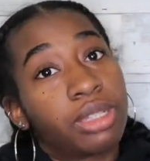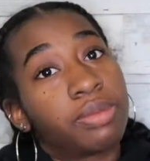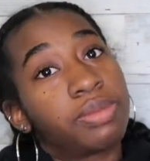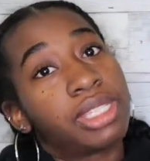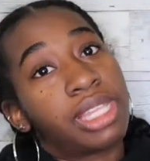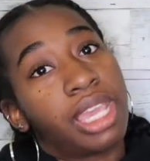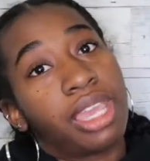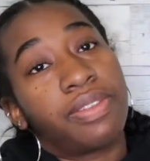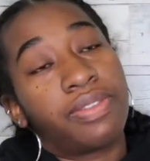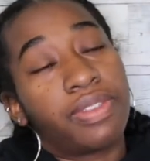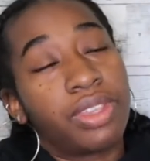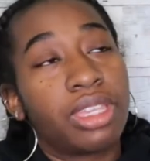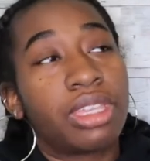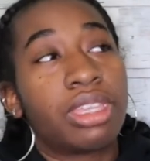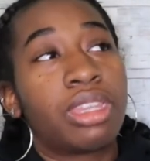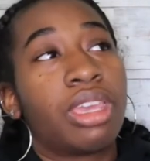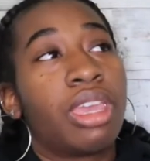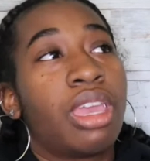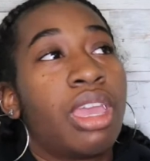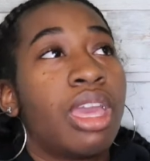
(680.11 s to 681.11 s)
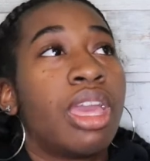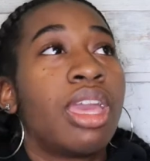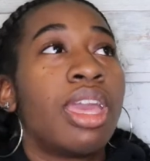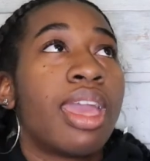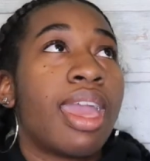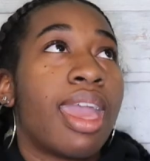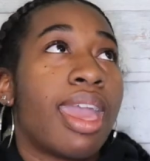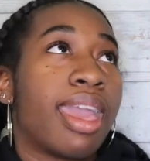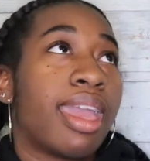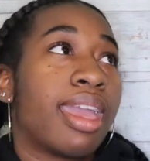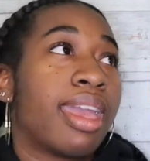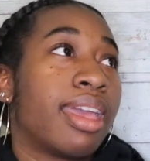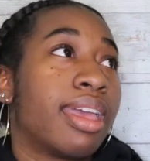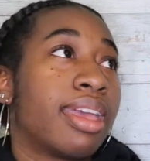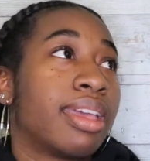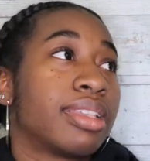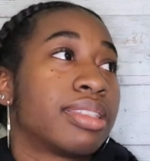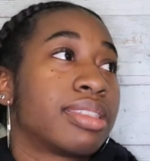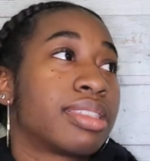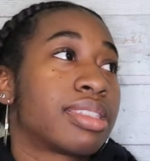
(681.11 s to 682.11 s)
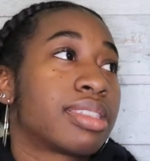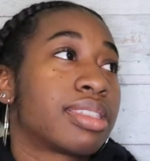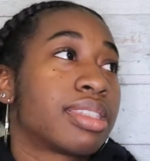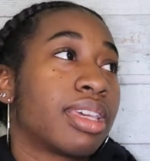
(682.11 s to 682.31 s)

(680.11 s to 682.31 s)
up david and